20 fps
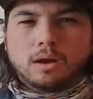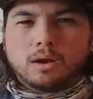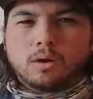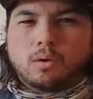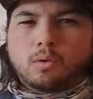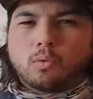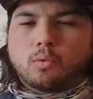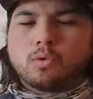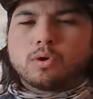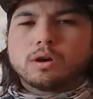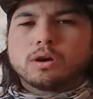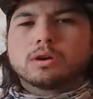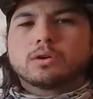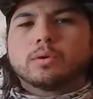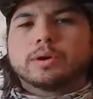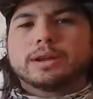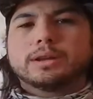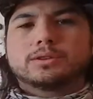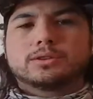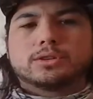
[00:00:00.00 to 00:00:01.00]
we're
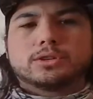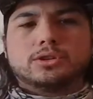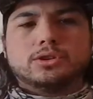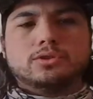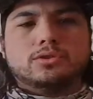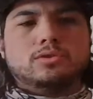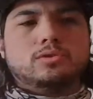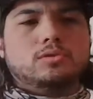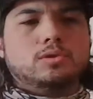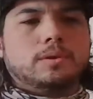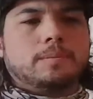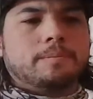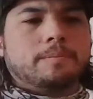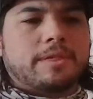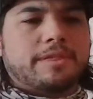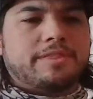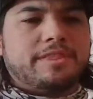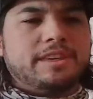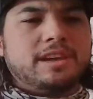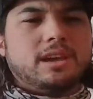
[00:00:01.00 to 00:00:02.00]
going to
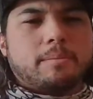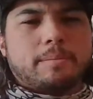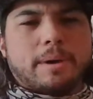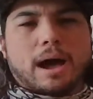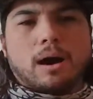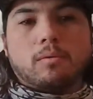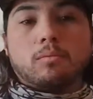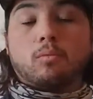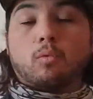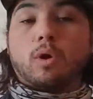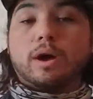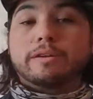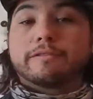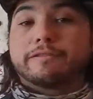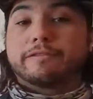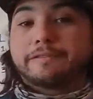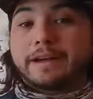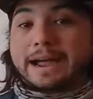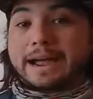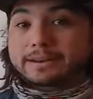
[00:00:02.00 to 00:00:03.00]
think about what
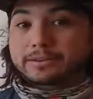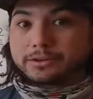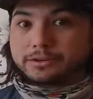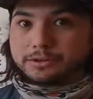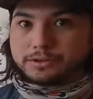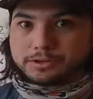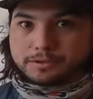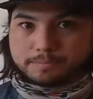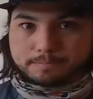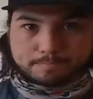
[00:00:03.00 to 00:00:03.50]
factors.